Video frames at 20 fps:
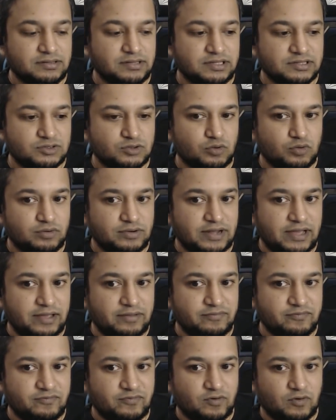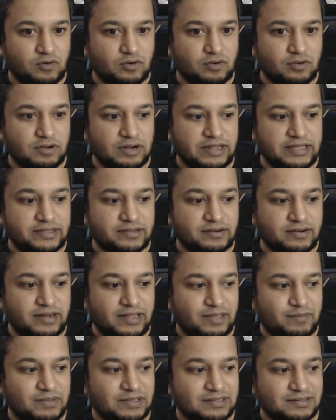There's no time for like
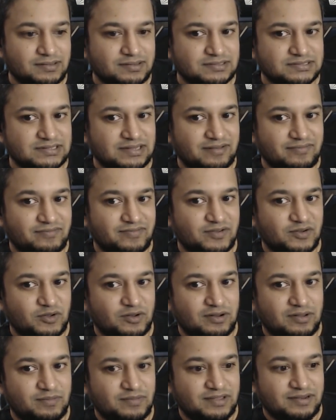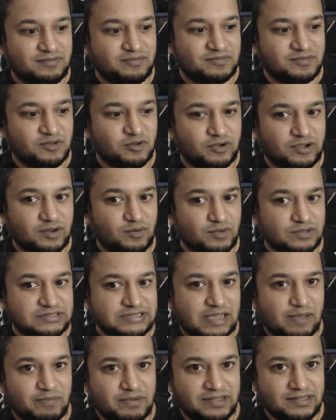naming stuff and all. I mean, look at
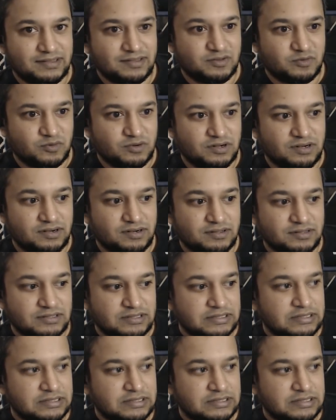what's happening in the world.